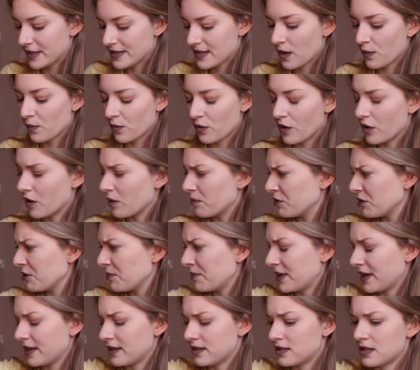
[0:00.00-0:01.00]
It's not royal blue,
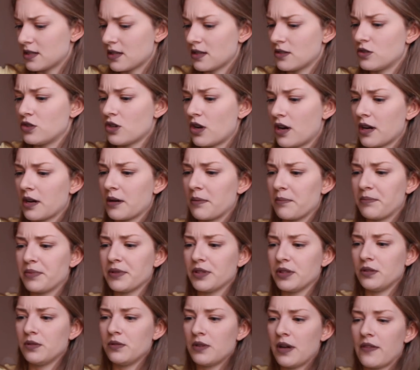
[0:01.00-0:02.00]
but it's a dark
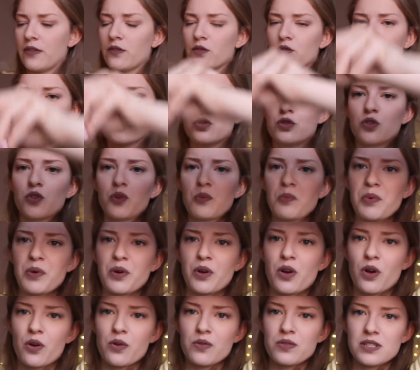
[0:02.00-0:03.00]
blue, and they're
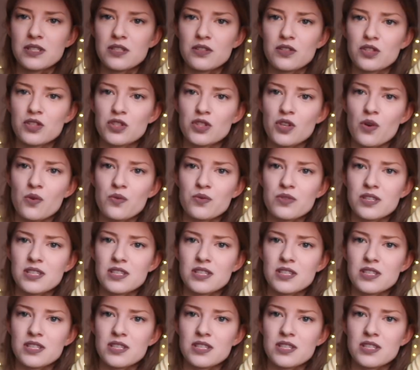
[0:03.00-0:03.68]
super cozy, so